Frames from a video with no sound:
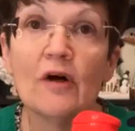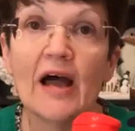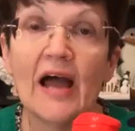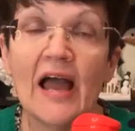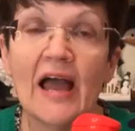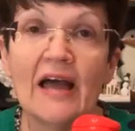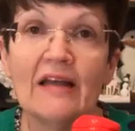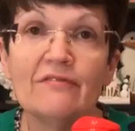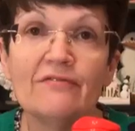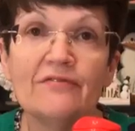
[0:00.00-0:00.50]
will
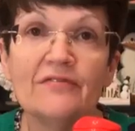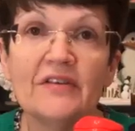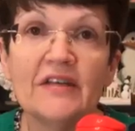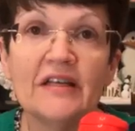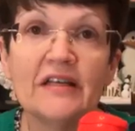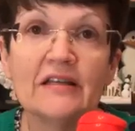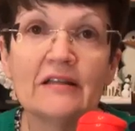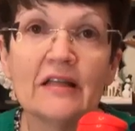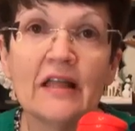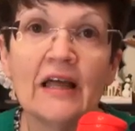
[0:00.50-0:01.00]
add
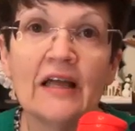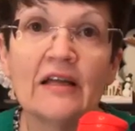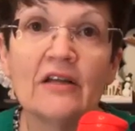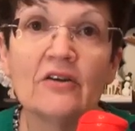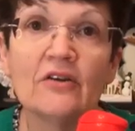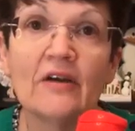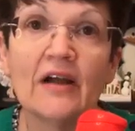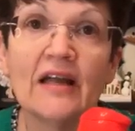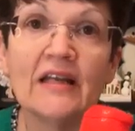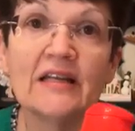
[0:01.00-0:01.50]
feet
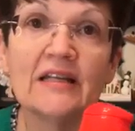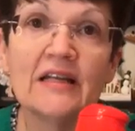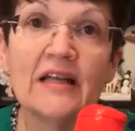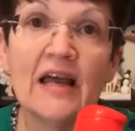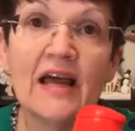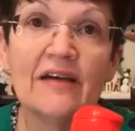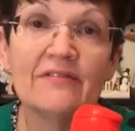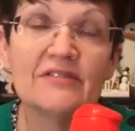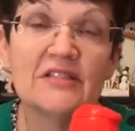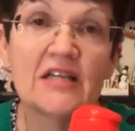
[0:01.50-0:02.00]
later. I didn't
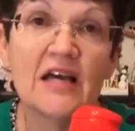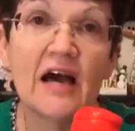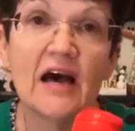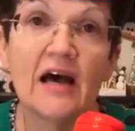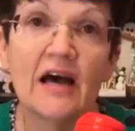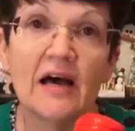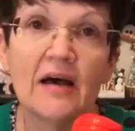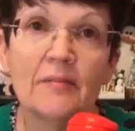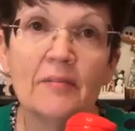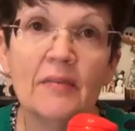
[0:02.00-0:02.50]
have
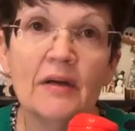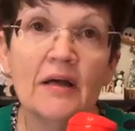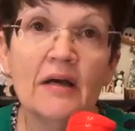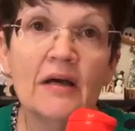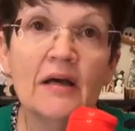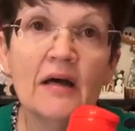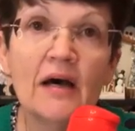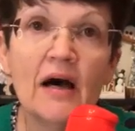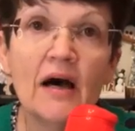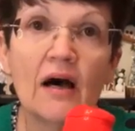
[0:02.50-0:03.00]
time
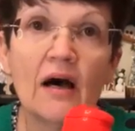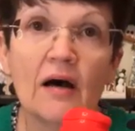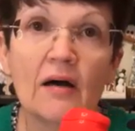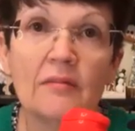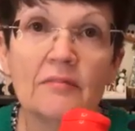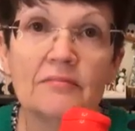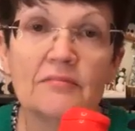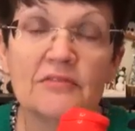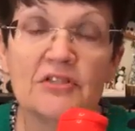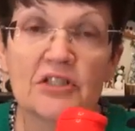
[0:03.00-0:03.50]

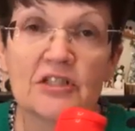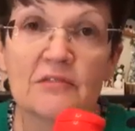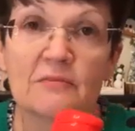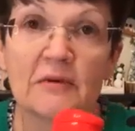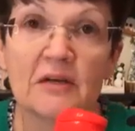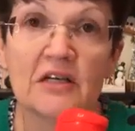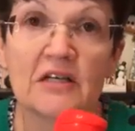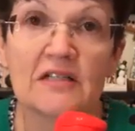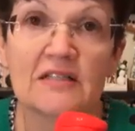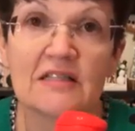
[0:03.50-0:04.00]
just
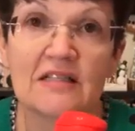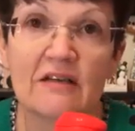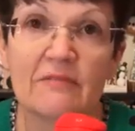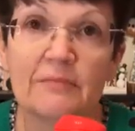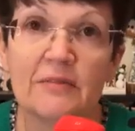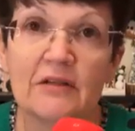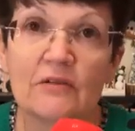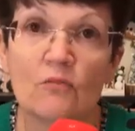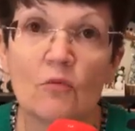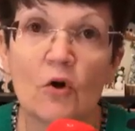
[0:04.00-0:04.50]
because I've
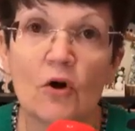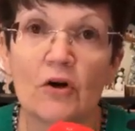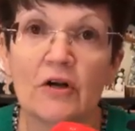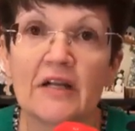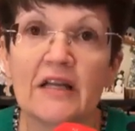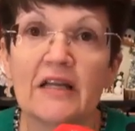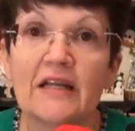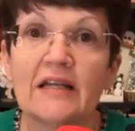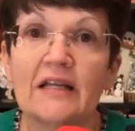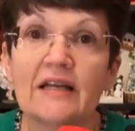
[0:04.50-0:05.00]
been
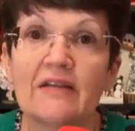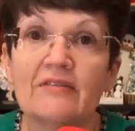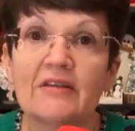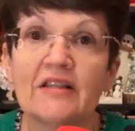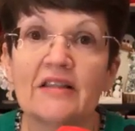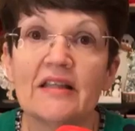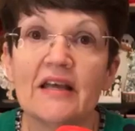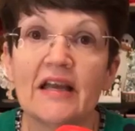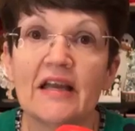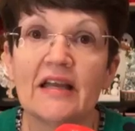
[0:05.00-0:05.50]
working and
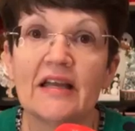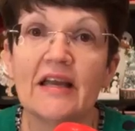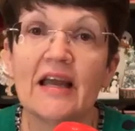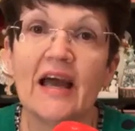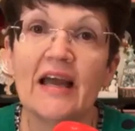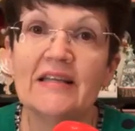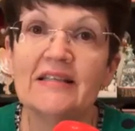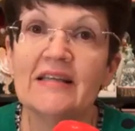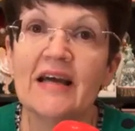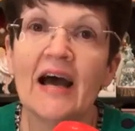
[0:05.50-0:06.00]
everything.
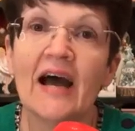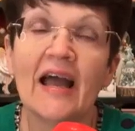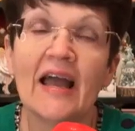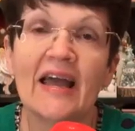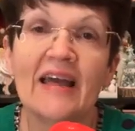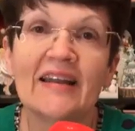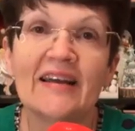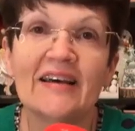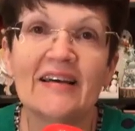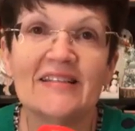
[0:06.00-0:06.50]
Hey
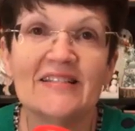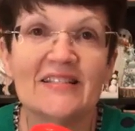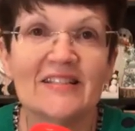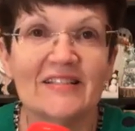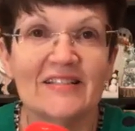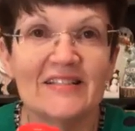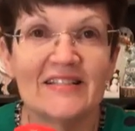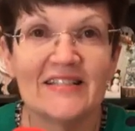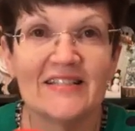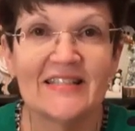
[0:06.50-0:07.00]
Diana, it's
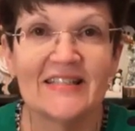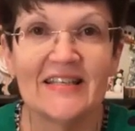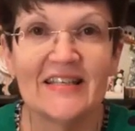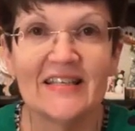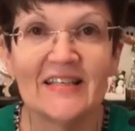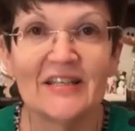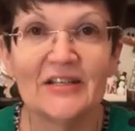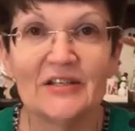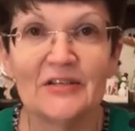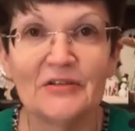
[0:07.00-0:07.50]
good to see
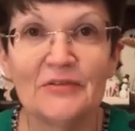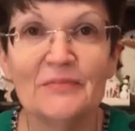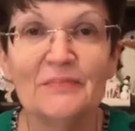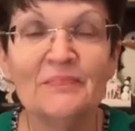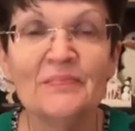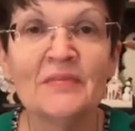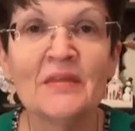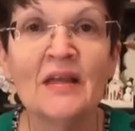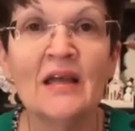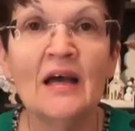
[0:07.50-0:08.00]
you.
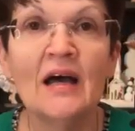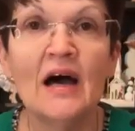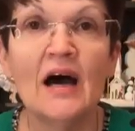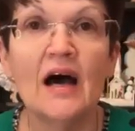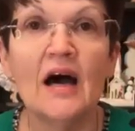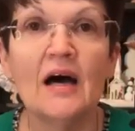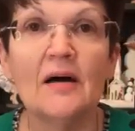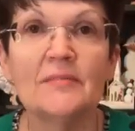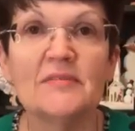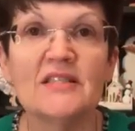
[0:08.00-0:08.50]

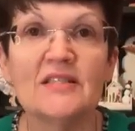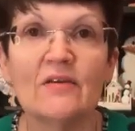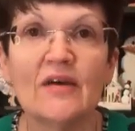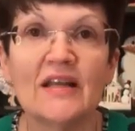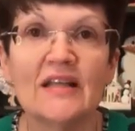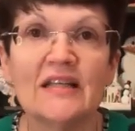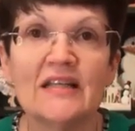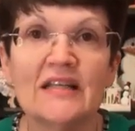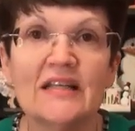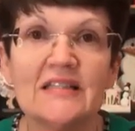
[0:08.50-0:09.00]
So I
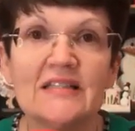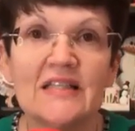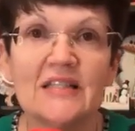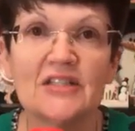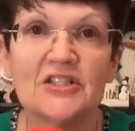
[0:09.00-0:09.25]
didn't get